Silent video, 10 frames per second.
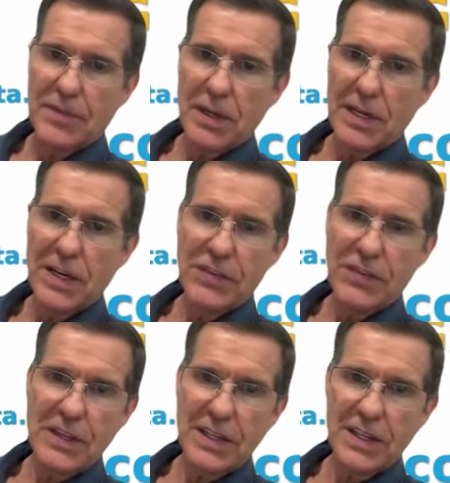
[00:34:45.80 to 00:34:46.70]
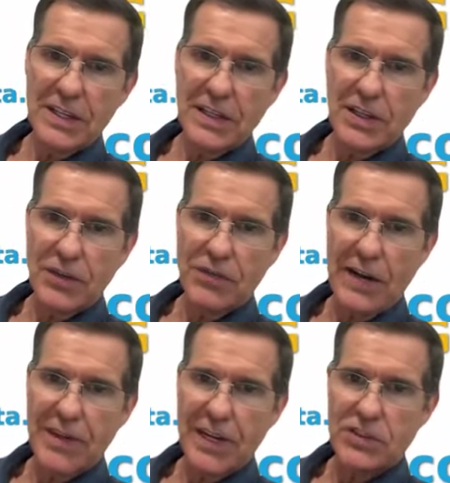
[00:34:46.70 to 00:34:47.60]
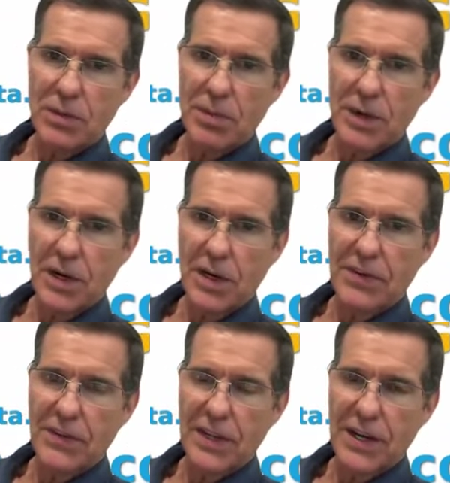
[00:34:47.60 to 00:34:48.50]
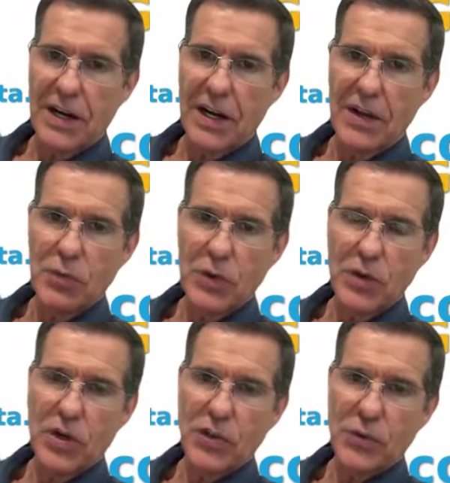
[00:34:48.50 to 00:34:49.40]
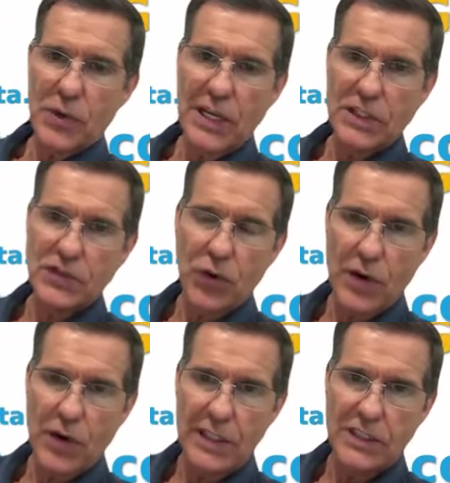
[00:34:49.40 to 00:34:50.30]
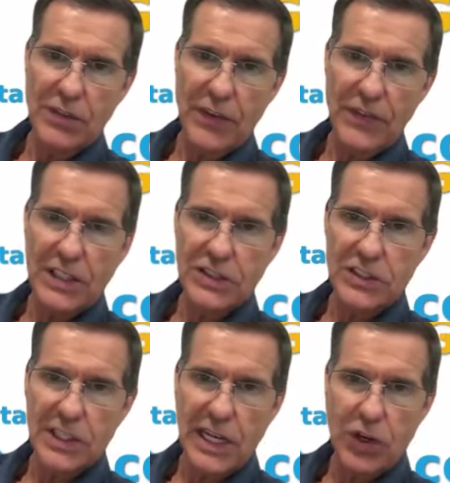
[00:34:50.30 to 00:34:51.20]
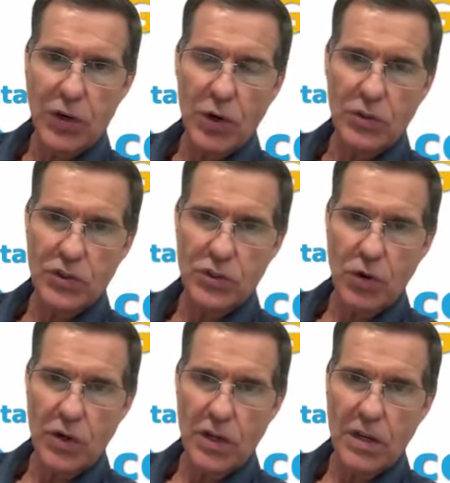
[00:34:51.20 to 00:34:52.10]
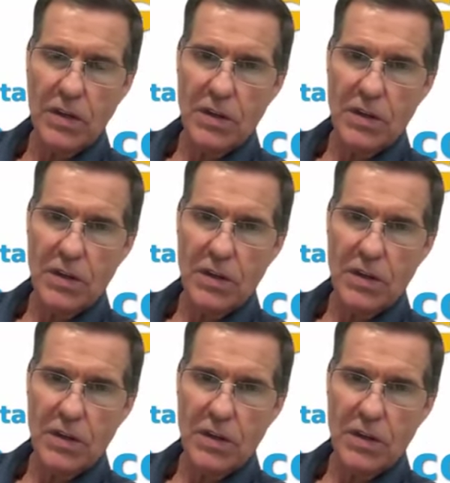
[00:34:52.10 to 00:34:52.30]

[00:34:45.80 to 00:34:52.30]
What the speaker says: but anything that, 5x or above, and then I will go 3x, 4x if I think it's kind of a growth story.